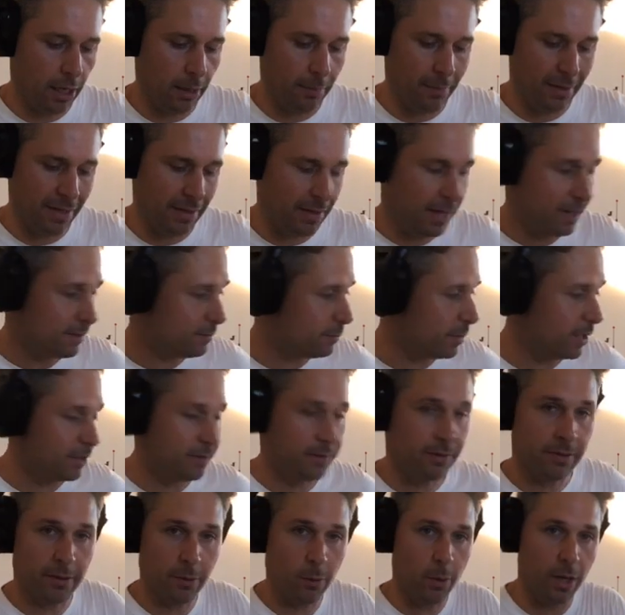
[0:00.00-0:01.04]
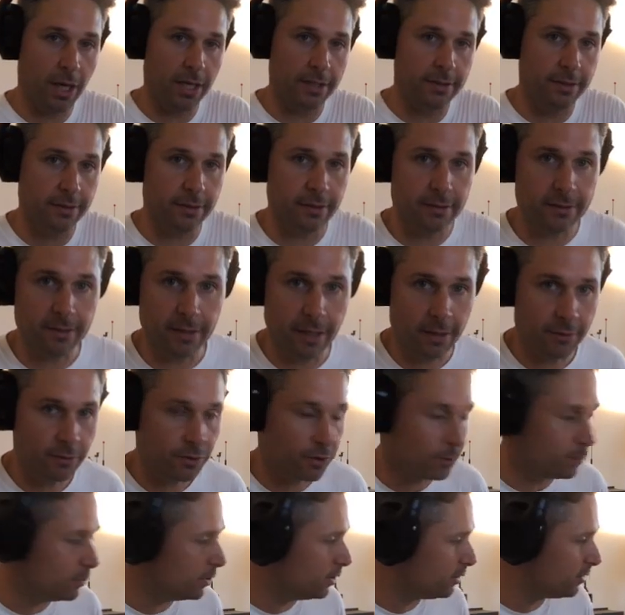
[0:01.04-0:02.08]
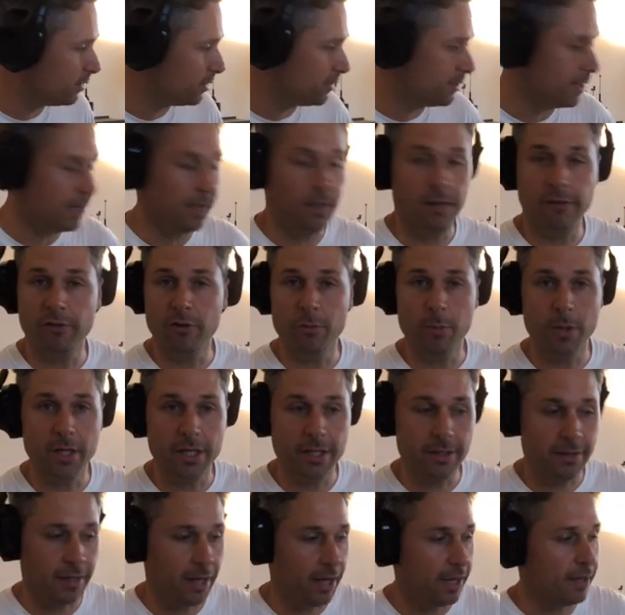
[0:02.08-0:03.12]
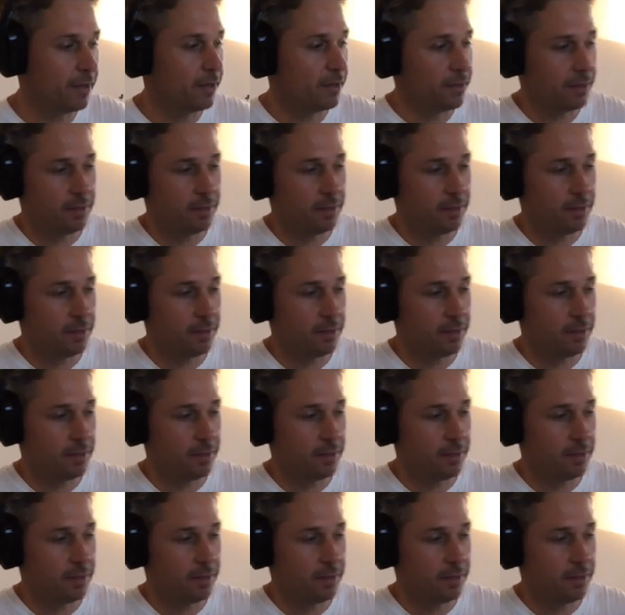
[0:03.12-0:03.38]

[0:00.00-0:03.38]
And that's basically why I did this live stream, just to tell everybody that